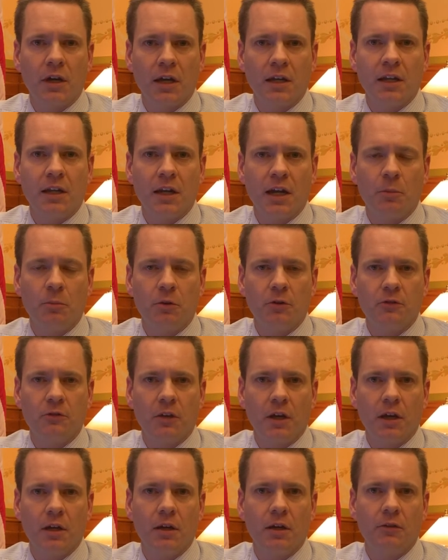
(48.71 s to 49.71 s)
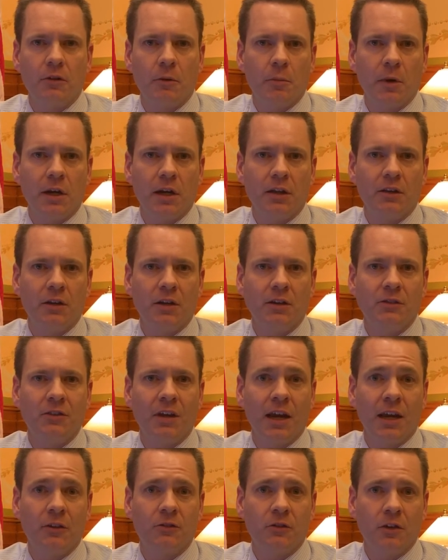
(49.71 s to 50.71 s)
99% of the money that it
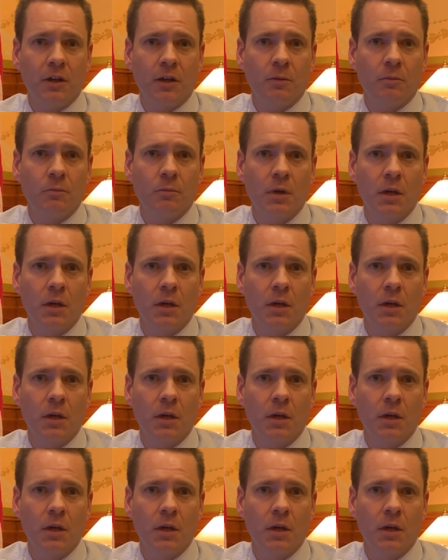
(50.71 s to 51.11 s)
takes in.